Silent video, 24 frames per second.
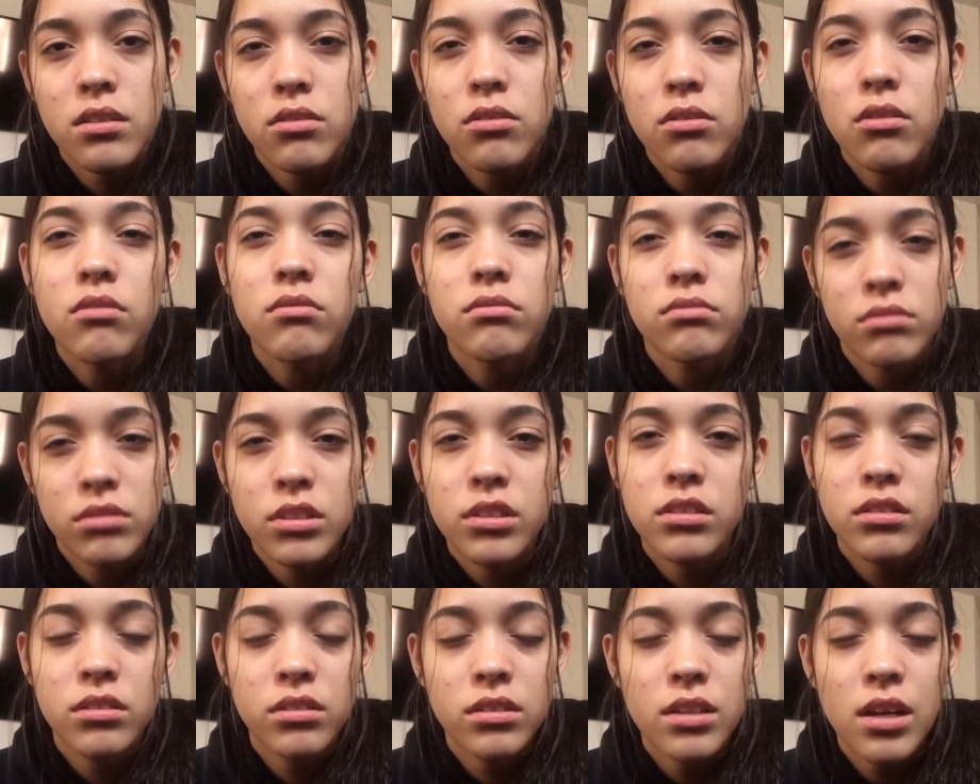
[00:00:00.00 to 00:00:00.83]
No,
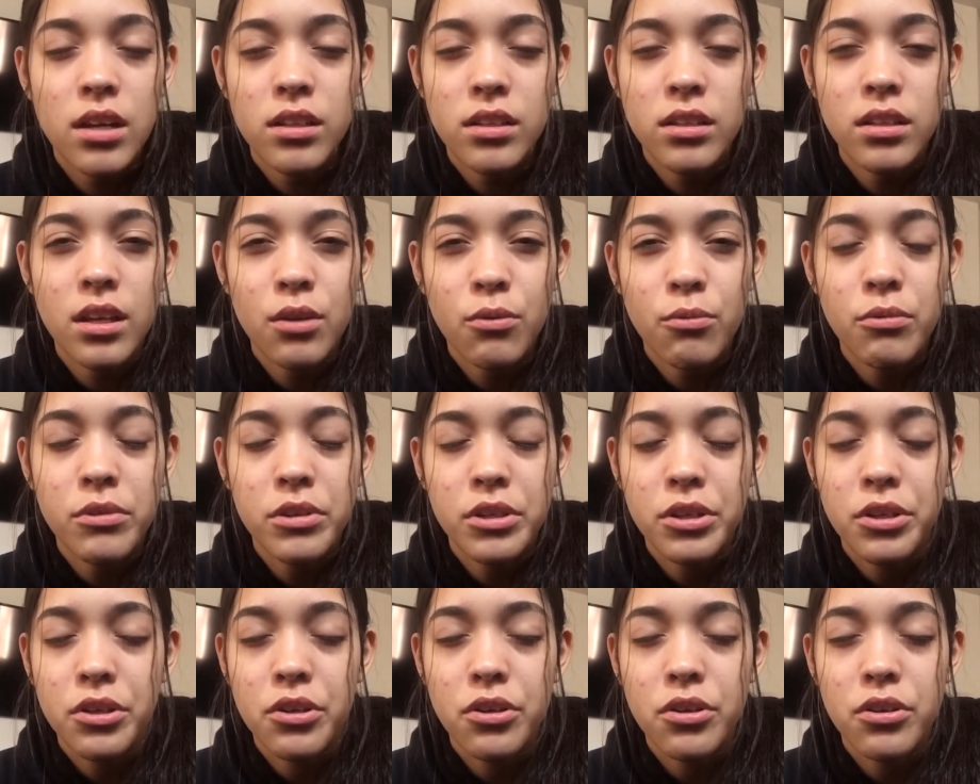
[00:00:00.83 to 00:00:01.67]
she just added like
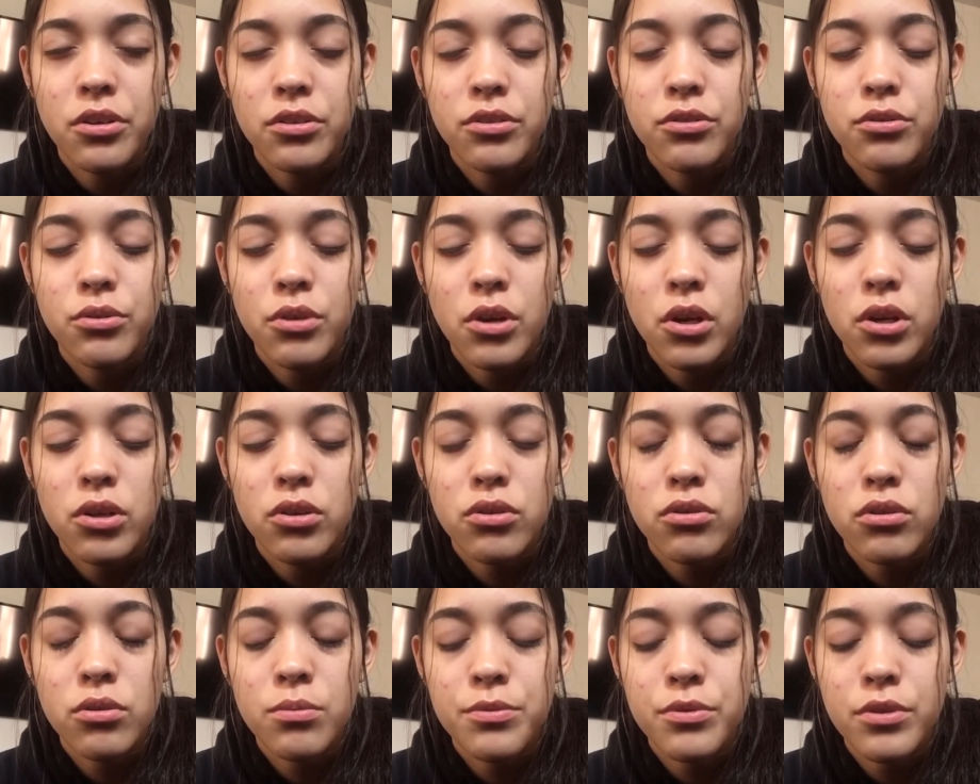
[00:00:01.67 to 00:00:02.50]
one girl to our
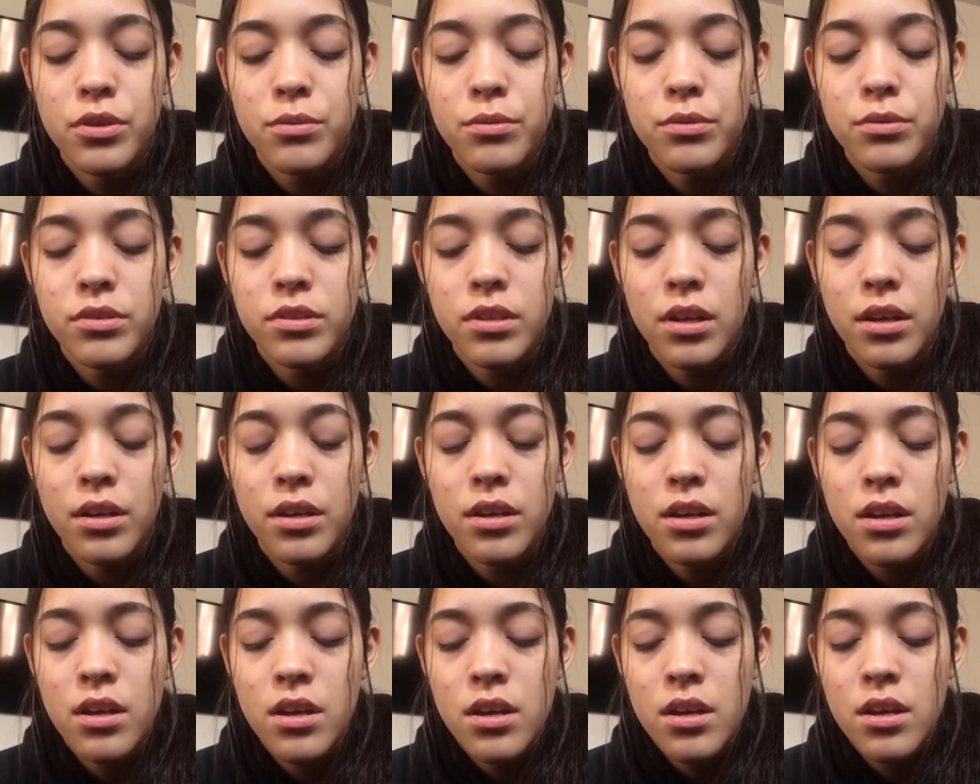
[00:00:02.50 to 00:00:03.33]
group, so it was like
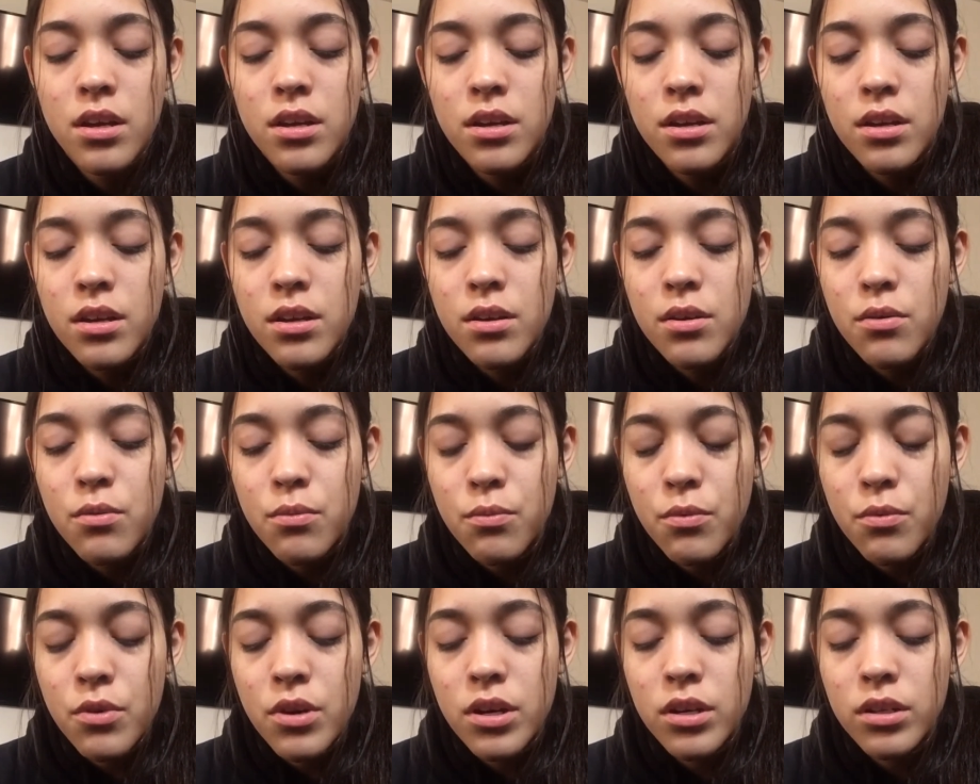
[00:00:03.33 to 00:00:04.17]

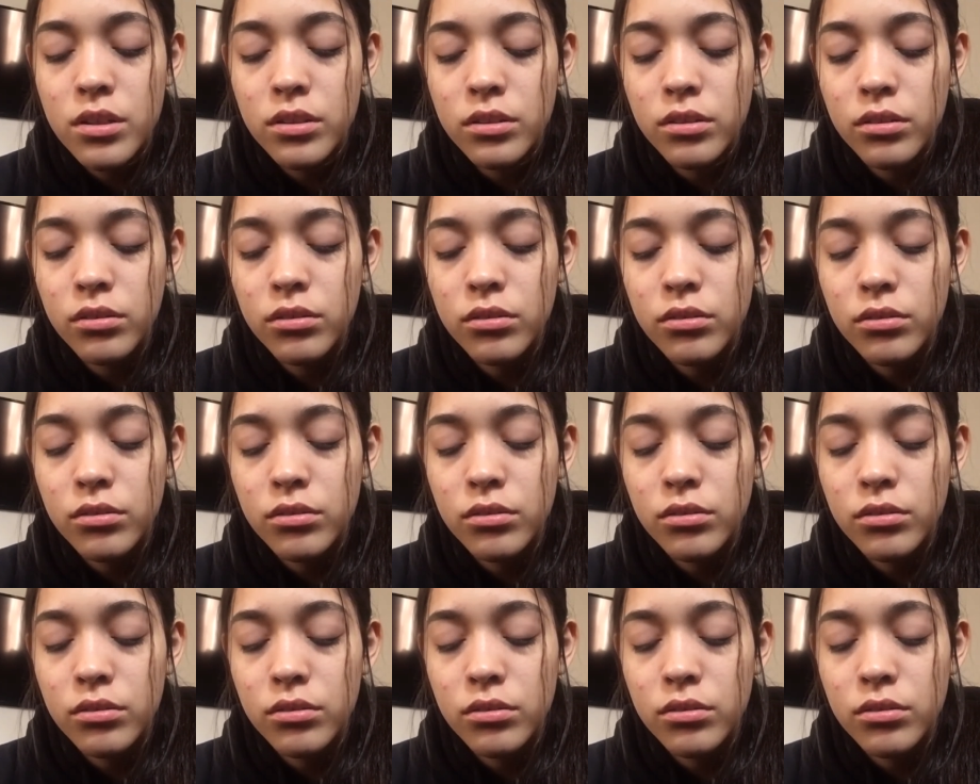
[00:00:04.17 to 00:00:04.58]
one.